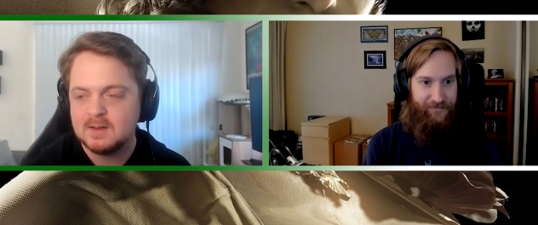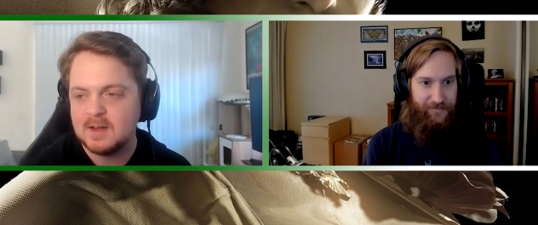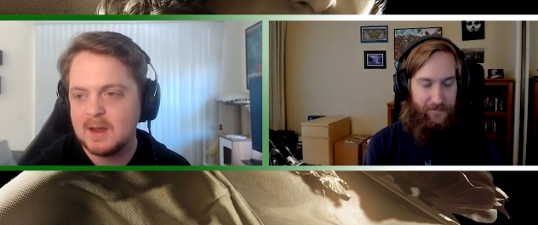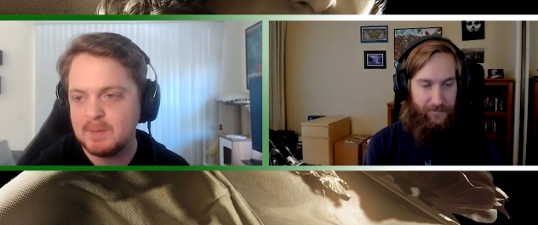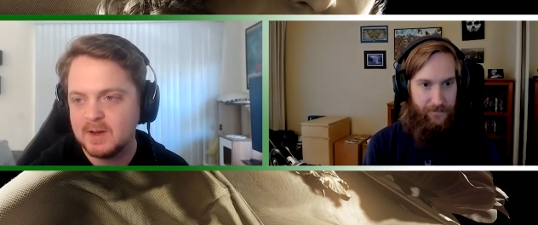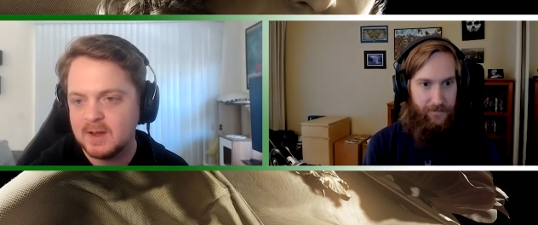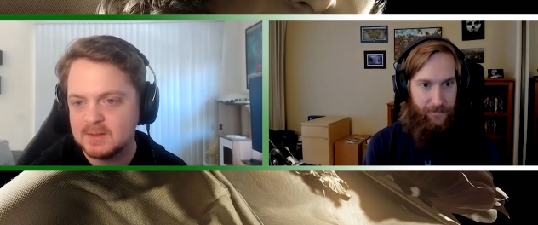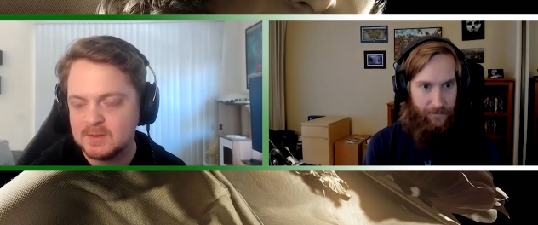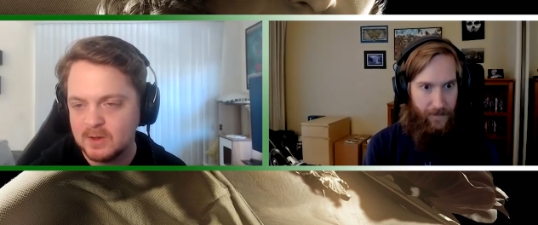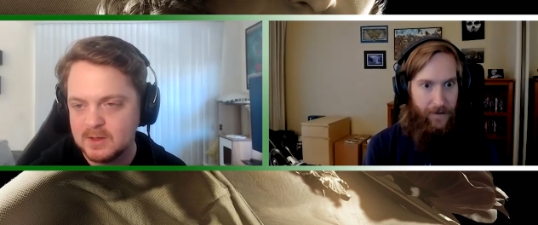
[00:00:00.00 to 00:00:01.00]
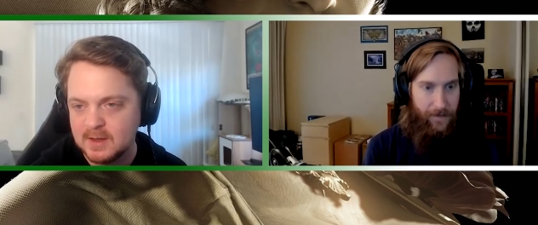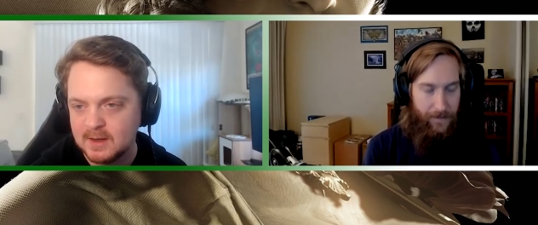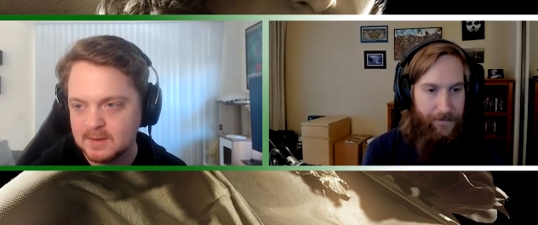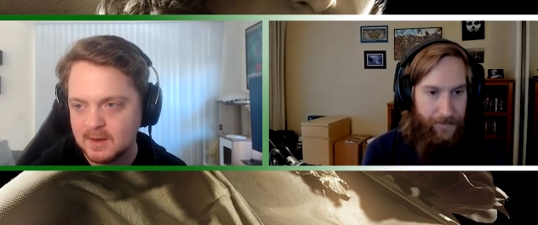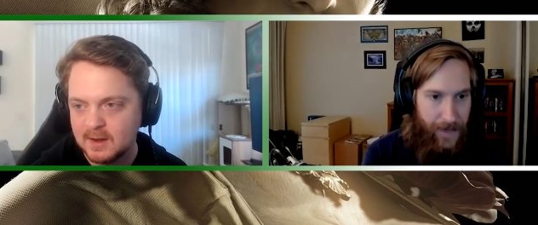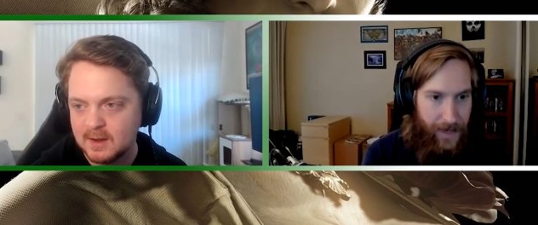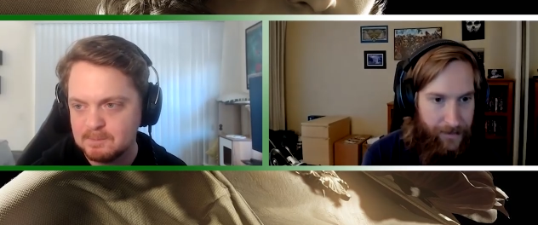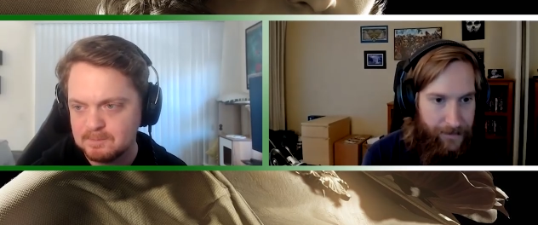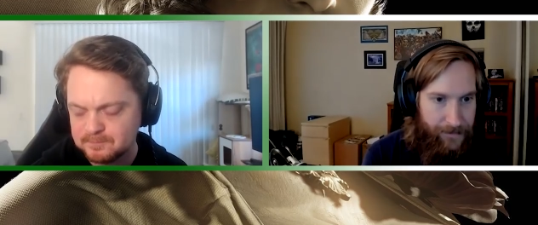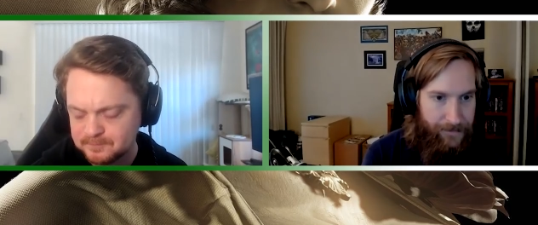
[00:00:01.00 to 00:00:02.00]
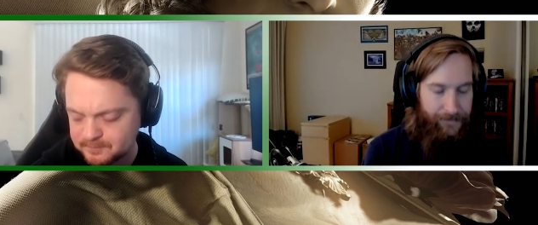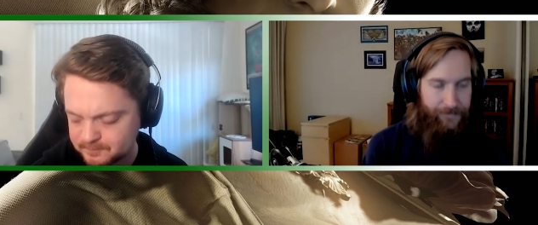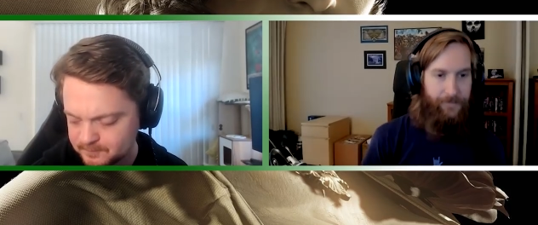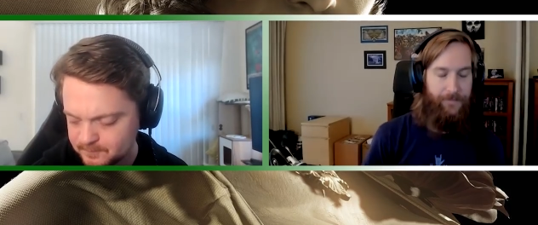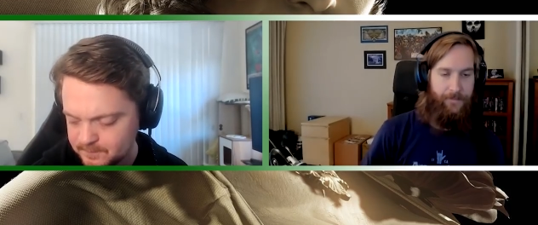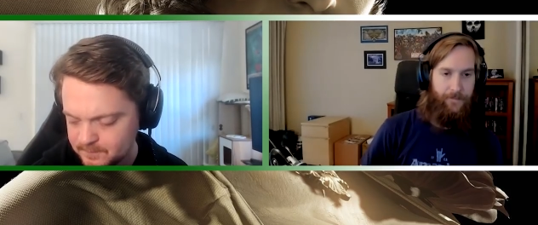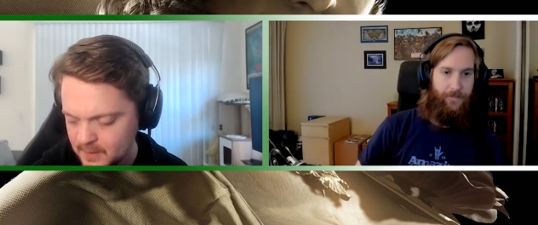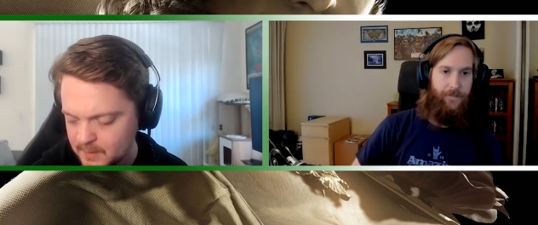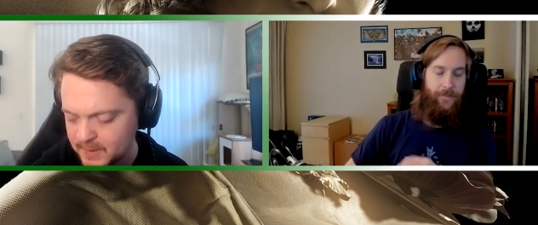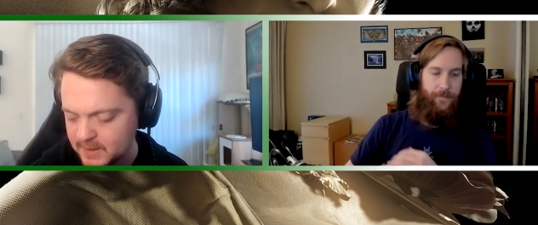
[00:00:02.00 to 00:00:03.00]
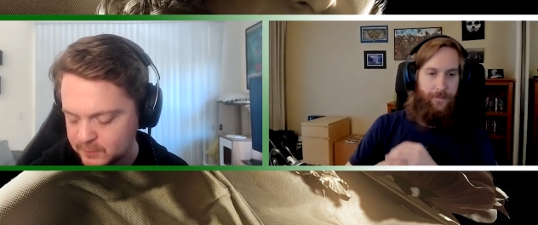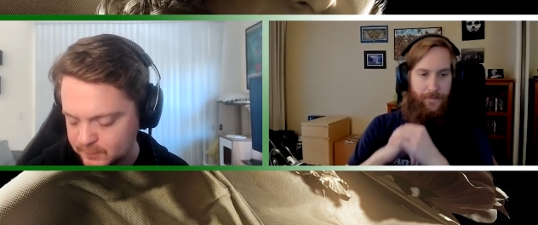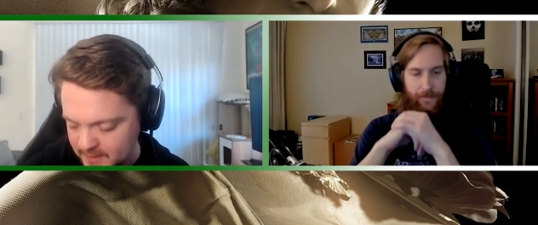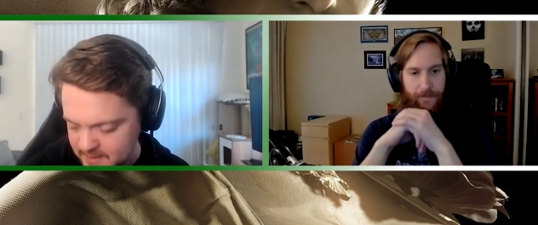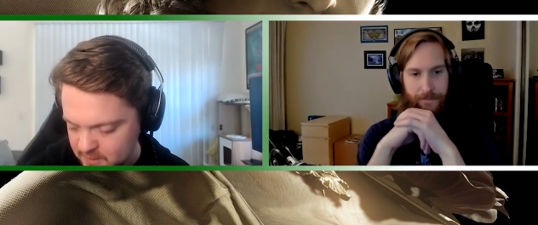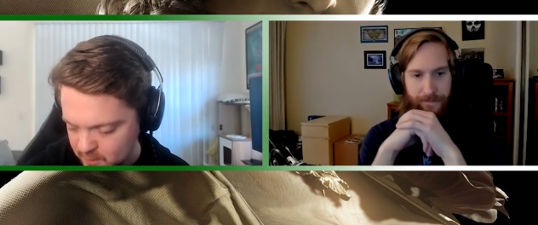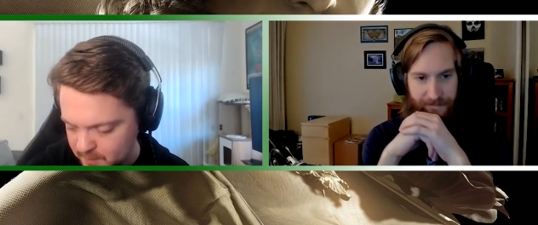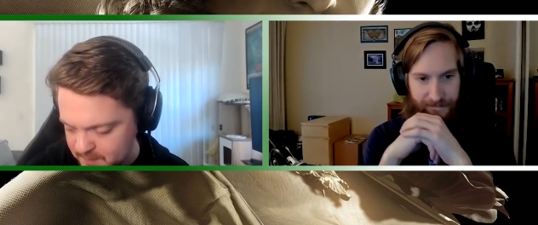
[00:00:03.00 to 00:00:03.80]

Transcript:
Speaker 1: capitalized on yet. Um, yeah. But it's funny, Huber,